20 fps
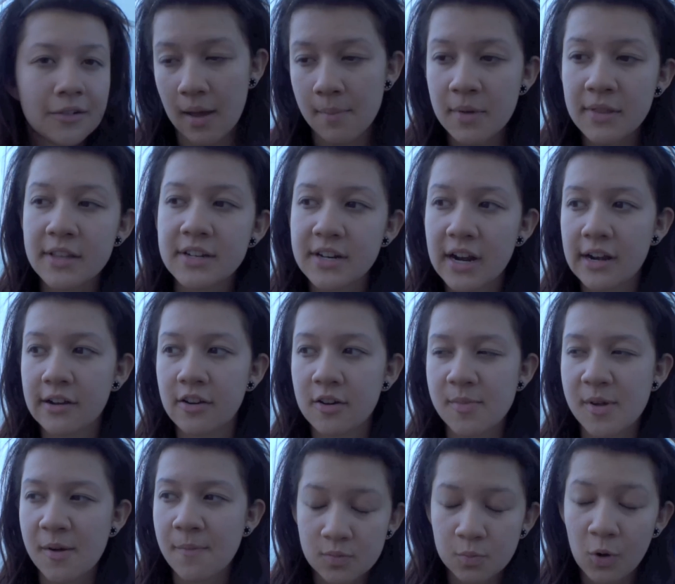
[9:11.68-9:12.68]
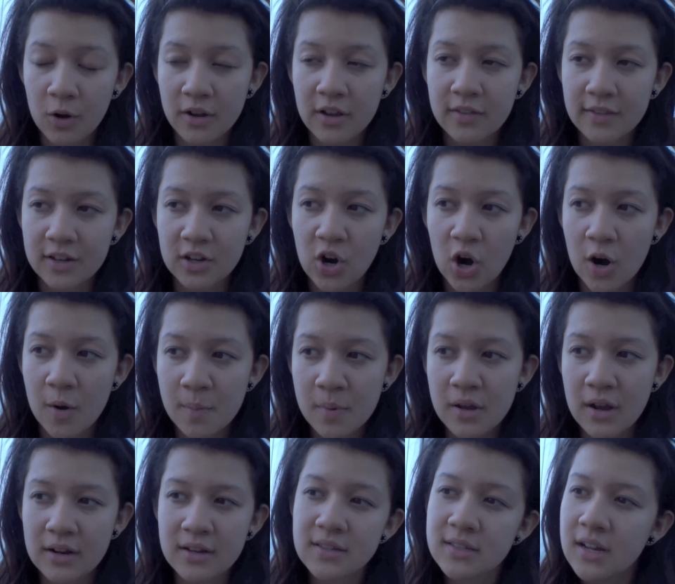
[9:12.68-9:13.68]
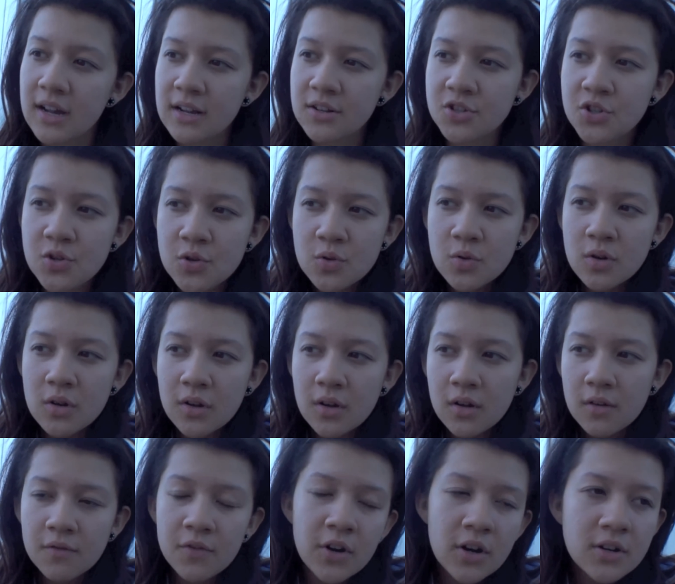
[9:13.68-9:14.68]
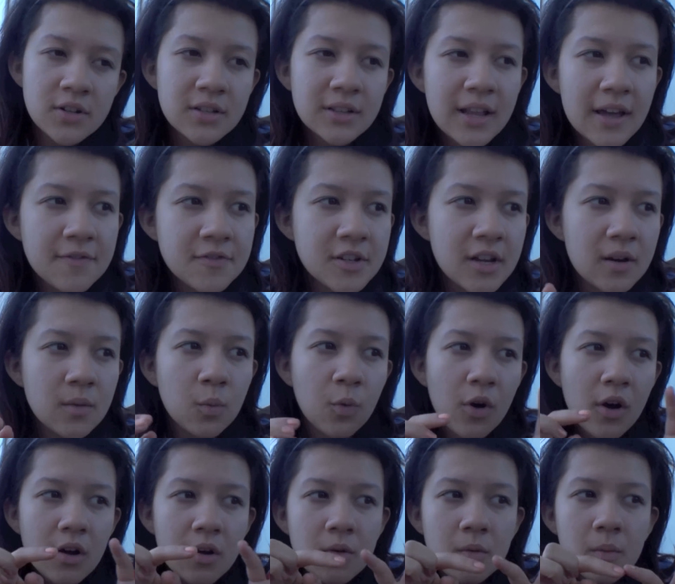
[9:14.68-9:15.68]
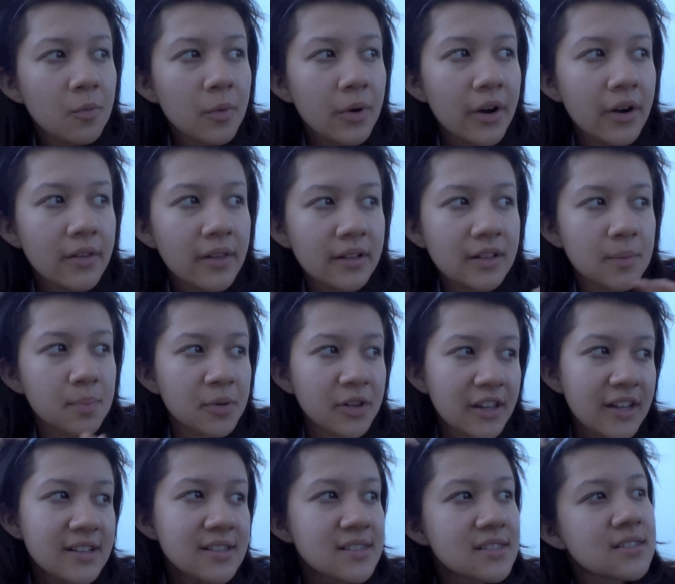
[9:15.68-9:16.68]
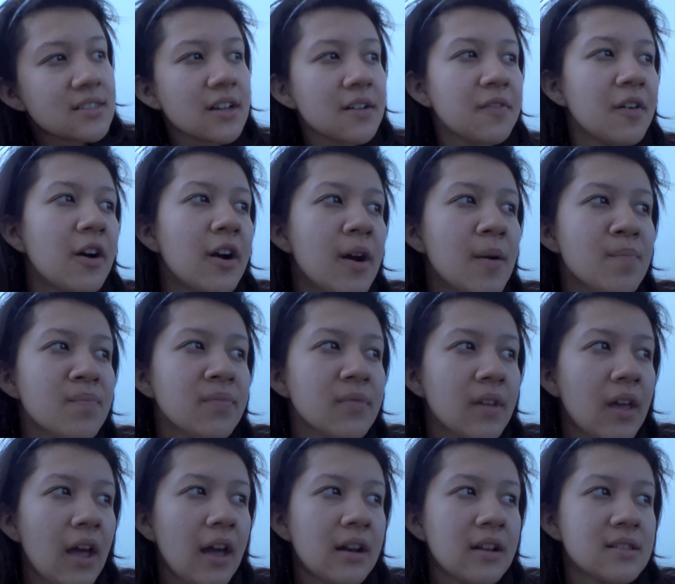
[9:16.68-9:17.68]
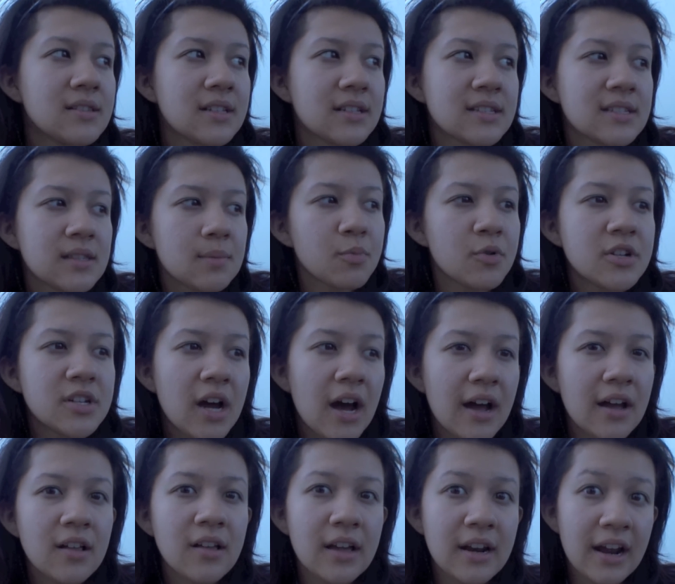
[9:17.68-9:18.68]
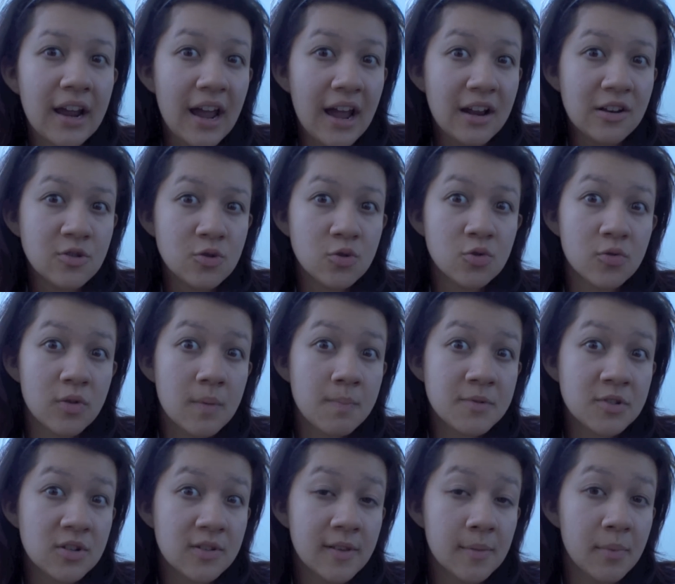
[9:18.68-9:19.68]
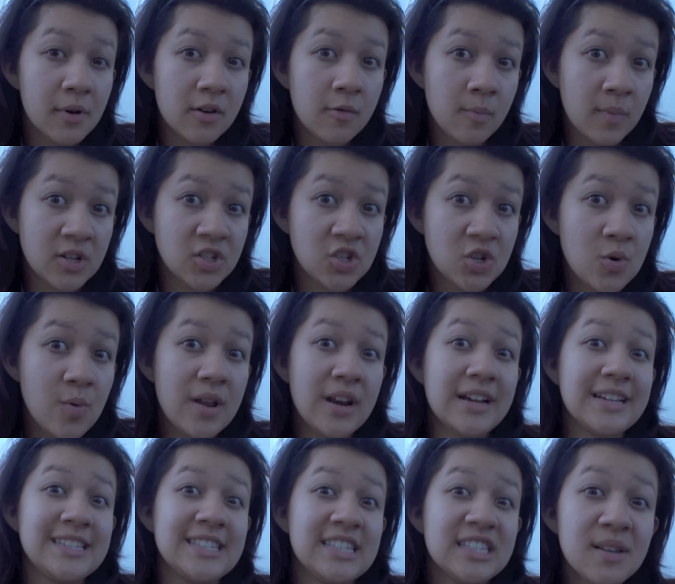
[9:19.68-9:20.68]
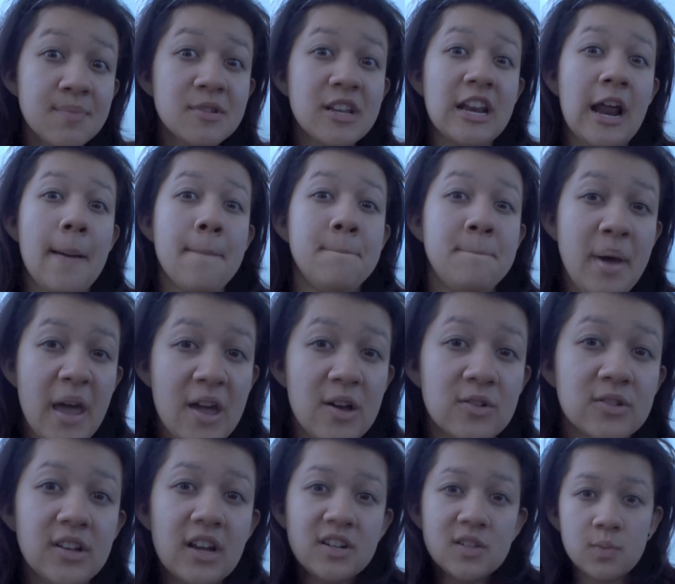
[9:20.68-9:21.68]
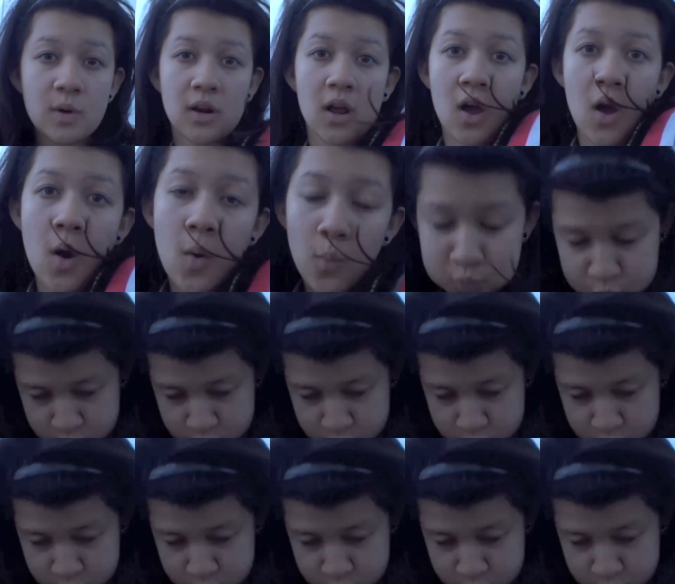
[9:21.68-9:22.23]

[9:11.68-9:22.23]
I'm in the dining room now, walking on the carpet. I decided to veer to the left and walk where like the plates and stuff are, and it's like slippery tile, and I had no grips on the bottom of my shoe, and I slipped and I bailed. I just went and